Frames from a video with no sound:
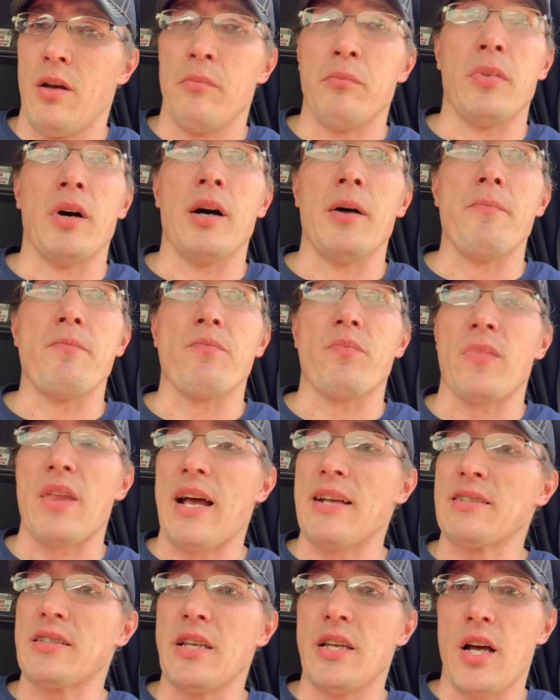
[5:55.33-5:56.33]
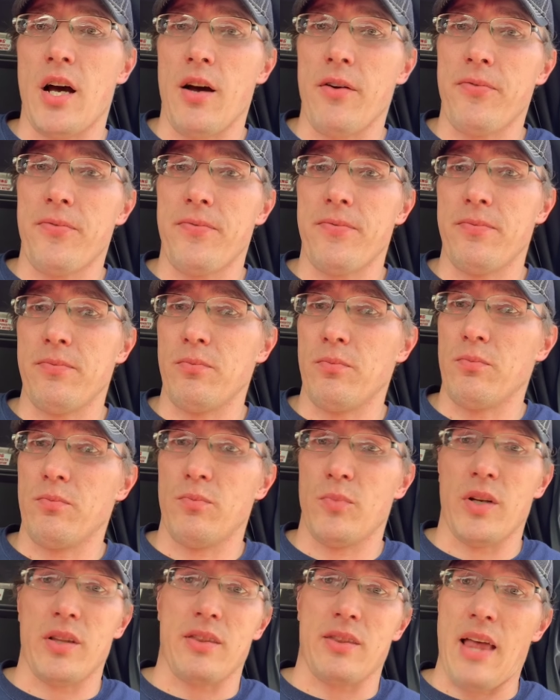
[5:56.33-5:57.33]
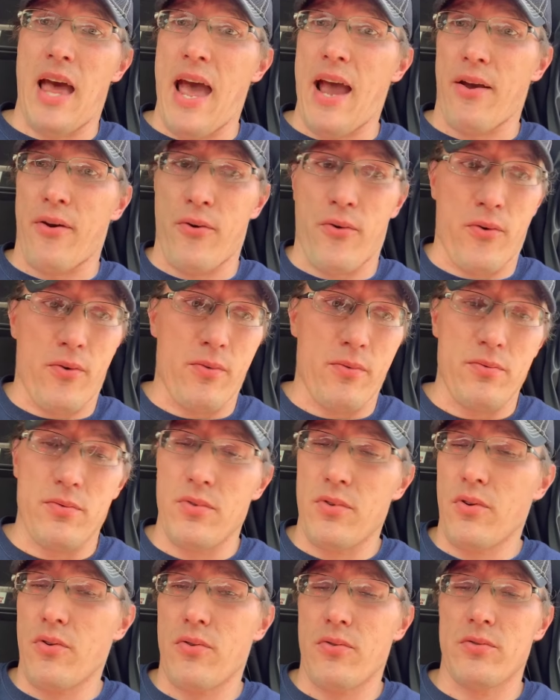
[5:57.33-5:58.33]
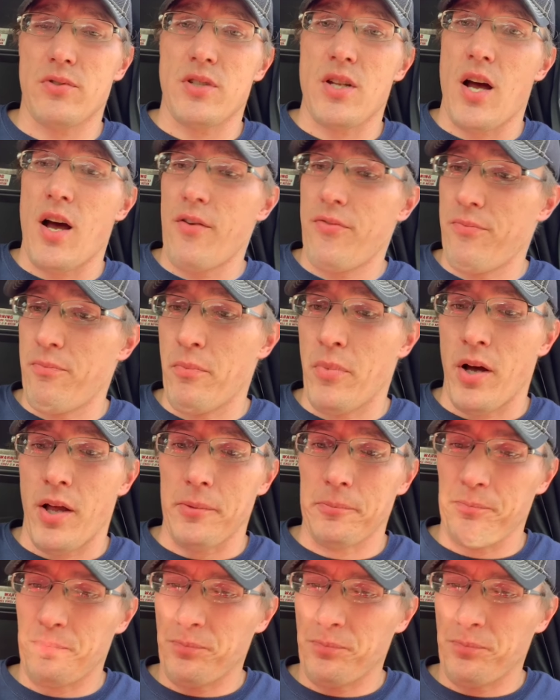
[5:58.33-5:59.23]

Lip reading: But that's enough with that stuff. But